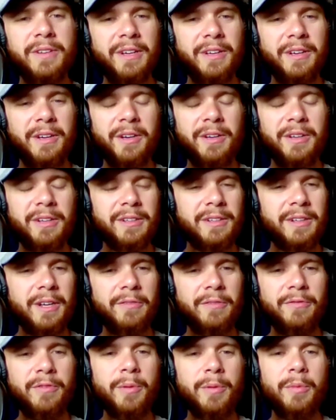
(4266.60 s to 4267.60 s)
to
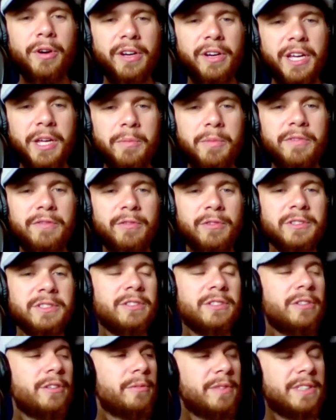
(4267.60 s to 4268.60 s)
a football game before.
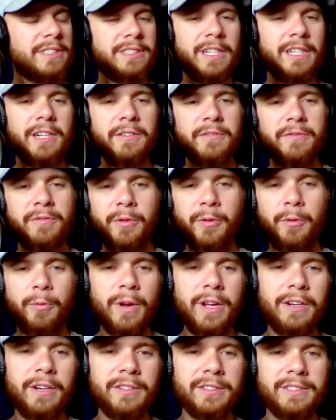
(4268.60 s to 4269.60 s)
So I'm excited for the
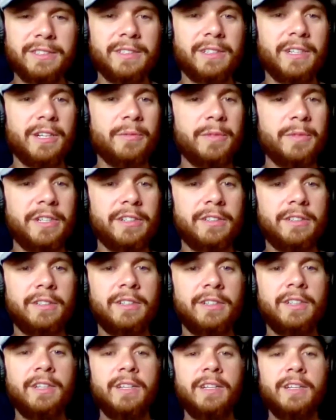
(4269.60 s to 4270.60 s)
Raiders to come here.